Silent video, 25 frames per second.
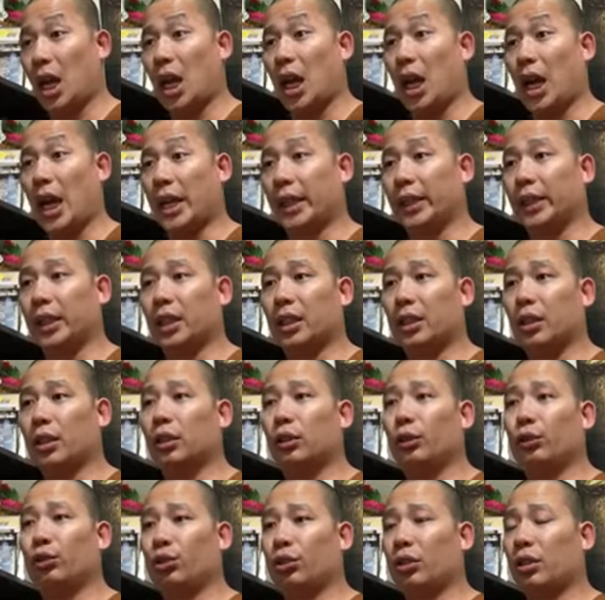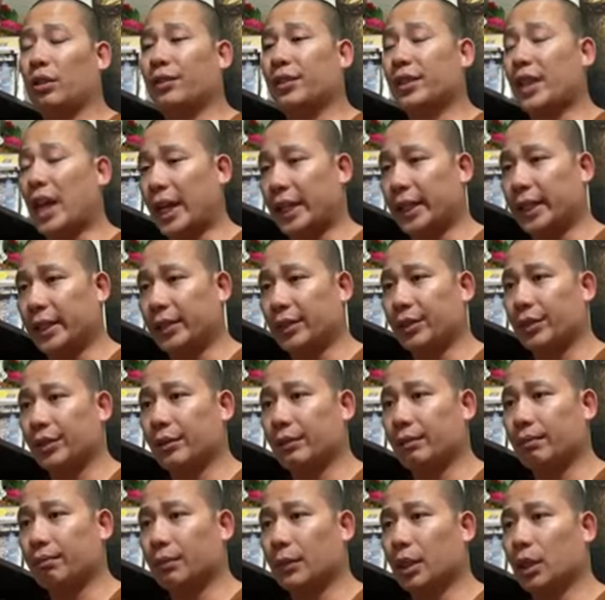and the conclusion of science,
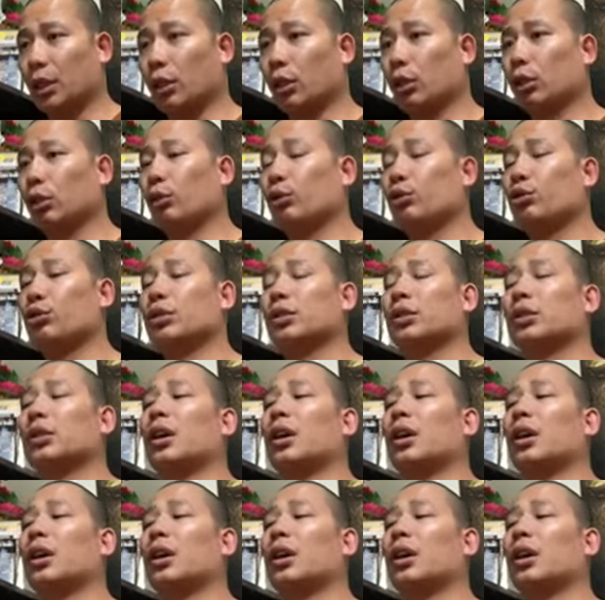the conclusion